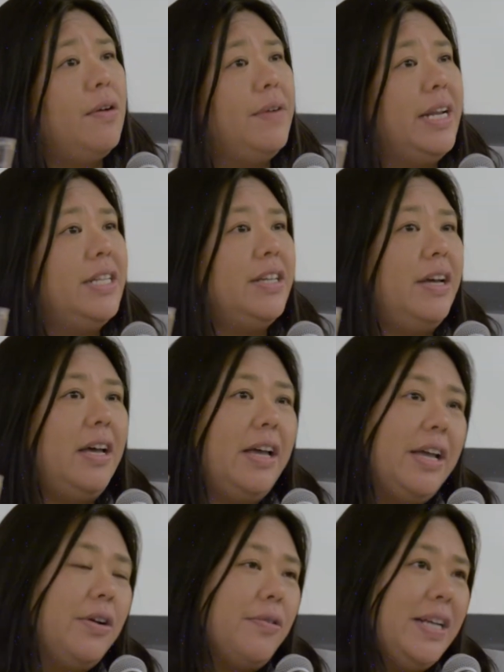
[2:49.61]
We need
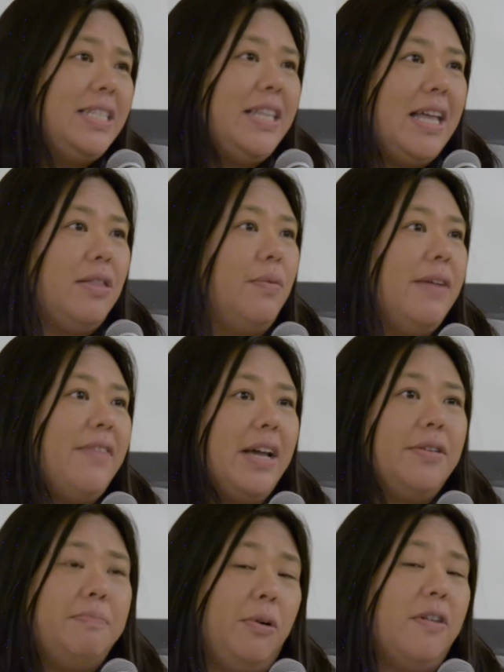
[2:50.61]
to increase that the
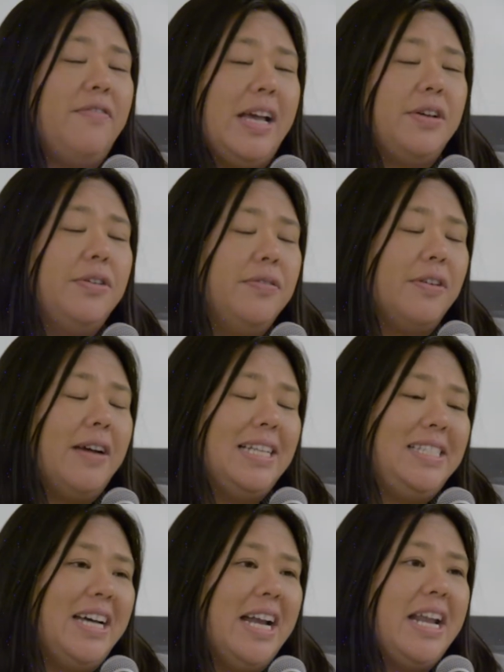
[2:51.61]
way Port of Vancouver
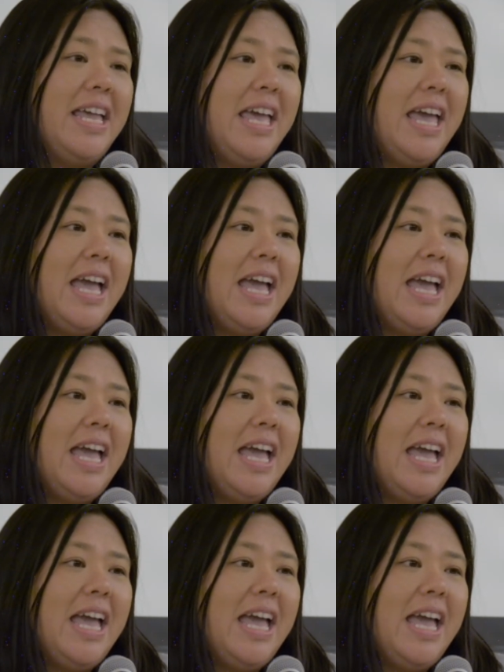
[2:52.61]
has done.